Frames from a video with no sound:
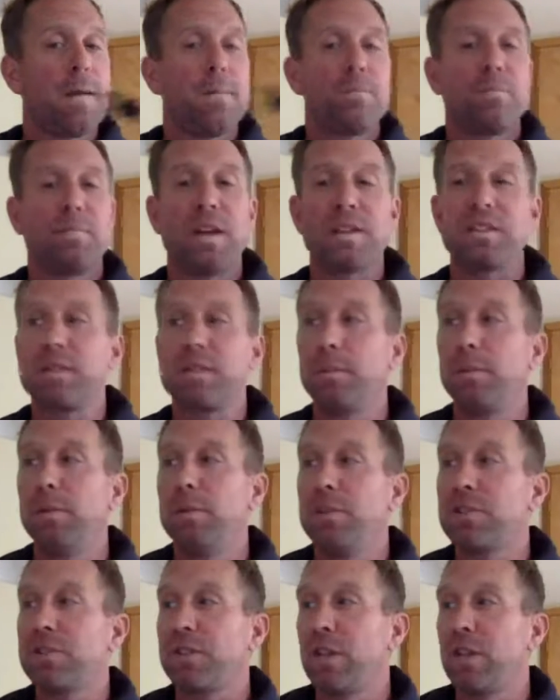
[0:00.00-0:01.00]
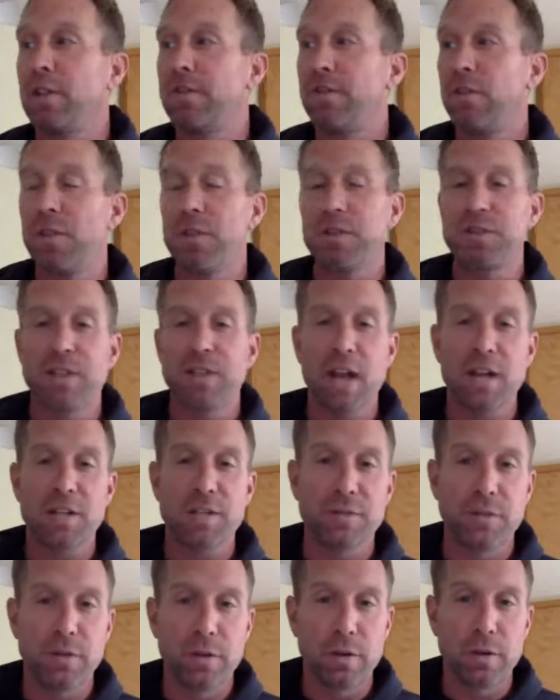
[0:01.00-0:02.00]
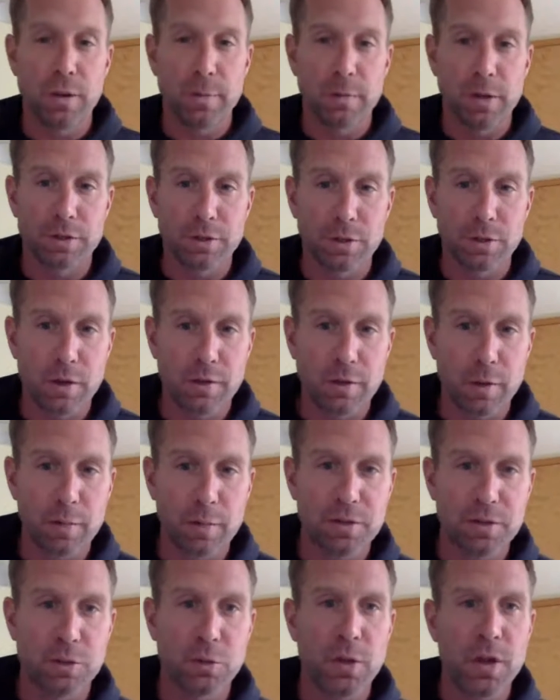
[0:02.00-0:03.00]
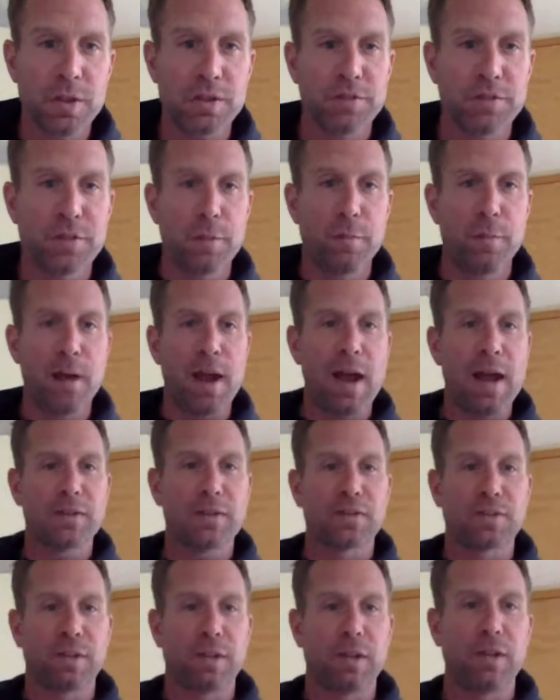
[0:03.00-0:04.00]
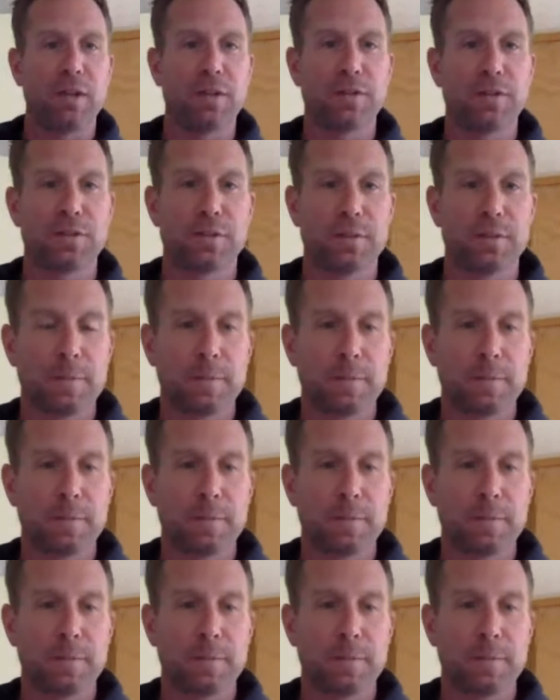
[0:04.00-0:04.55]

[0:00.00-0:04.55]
That's the blues scale for the saxophone. I'm going to turn it over to Mr. West for the brass scales.